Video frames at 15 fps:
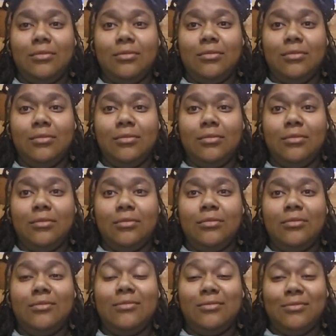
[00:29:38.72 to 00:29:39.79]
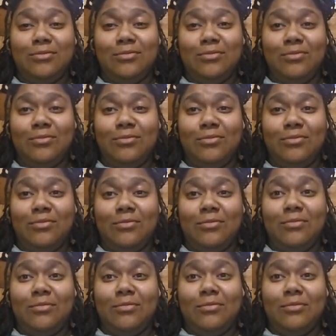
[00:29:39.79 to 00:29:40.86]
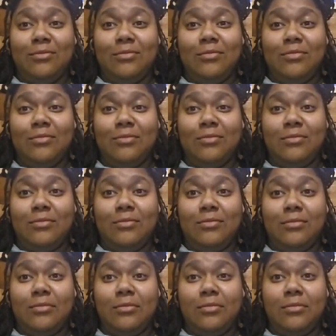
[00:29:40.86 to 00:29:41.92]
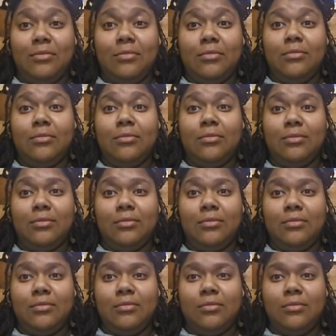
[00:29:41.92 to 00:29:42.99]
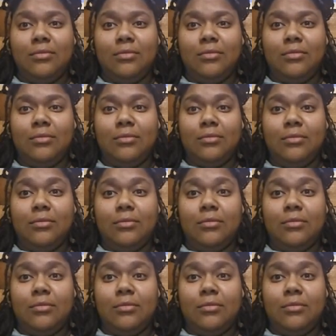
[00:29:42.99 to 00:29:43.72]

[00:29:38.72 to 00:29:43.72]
No words are spoken by the person on screen.